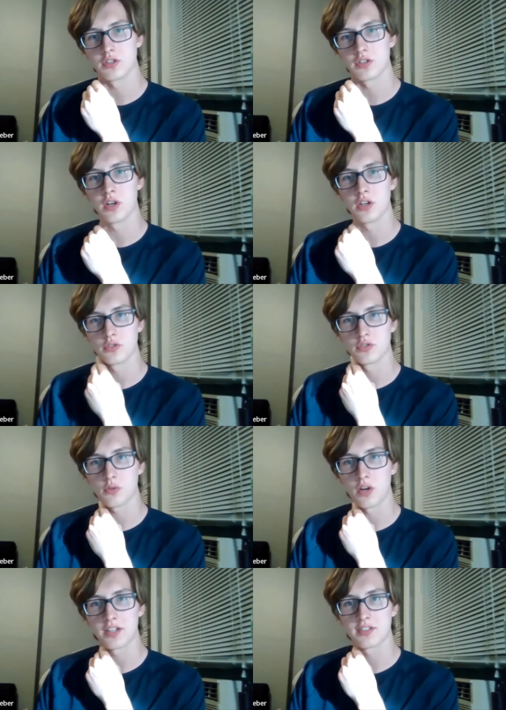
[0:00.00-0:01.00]
100
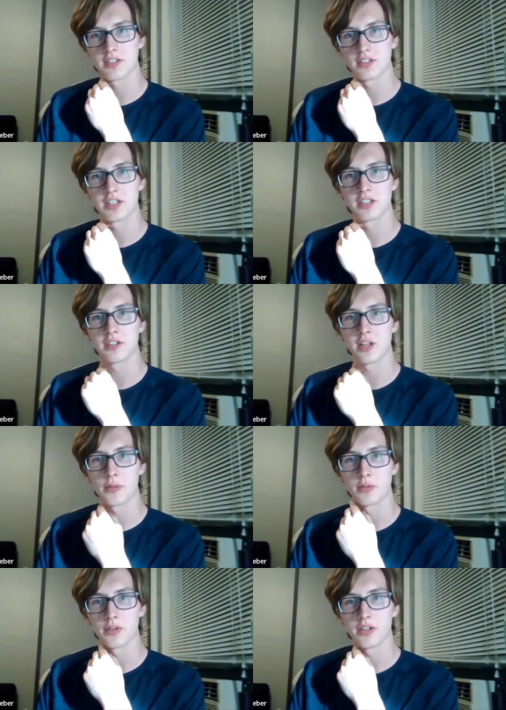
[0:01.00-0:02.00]
squats and a
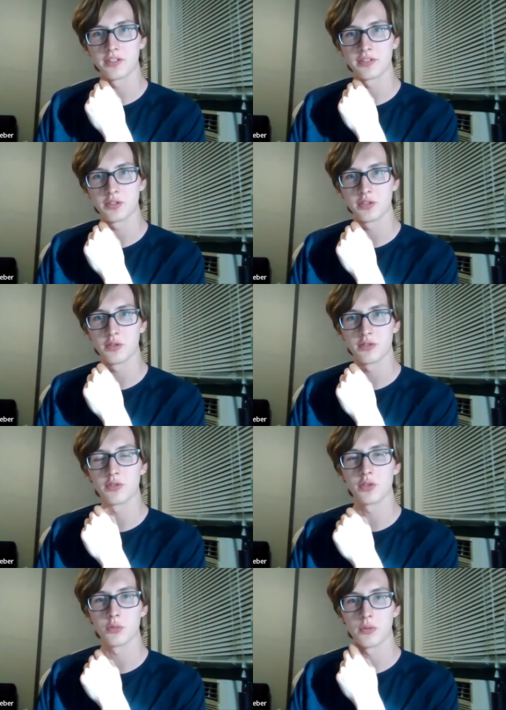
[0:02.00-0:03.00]
10-kilometer run? So you do the
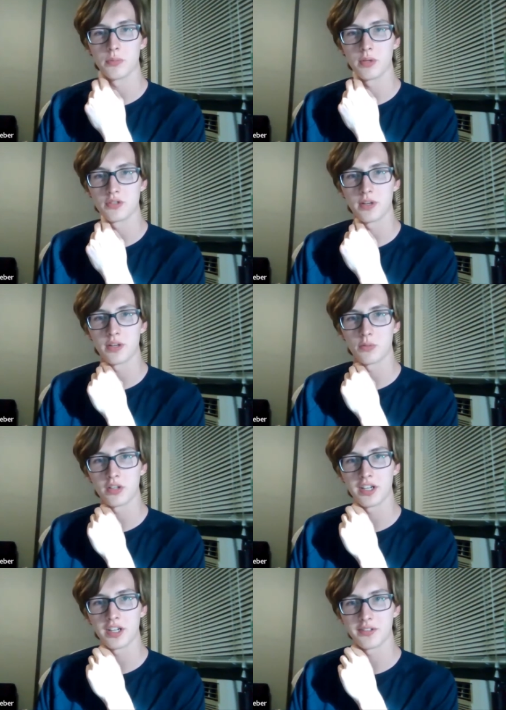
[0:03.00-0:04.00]
full One Punch Man
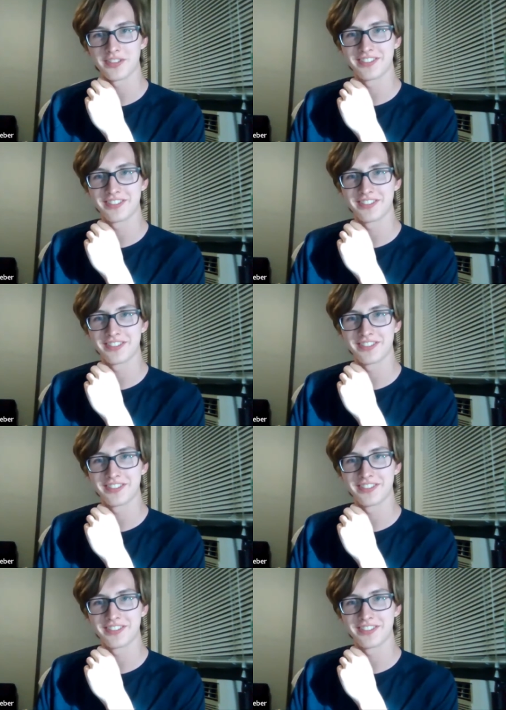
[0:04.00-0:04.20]
workout?